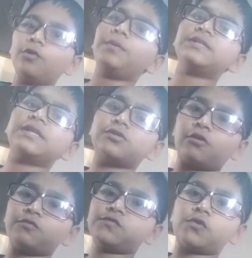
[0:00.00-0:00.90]
pieces
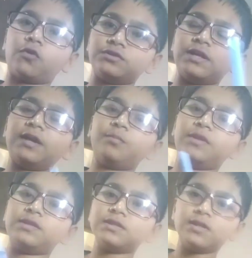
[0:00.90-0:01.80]
of straw. That
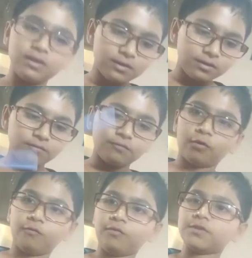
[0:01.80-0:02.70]
means
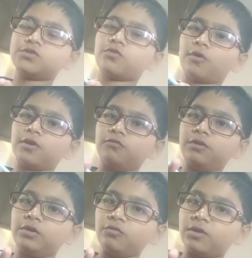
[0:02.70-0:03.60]
from one straw you
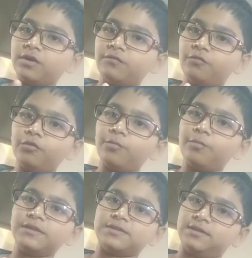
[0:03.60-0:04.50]
need to cut 4
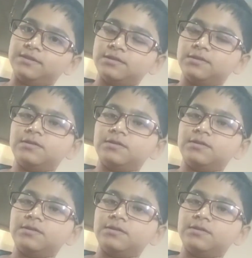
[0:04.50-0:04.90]
pieces.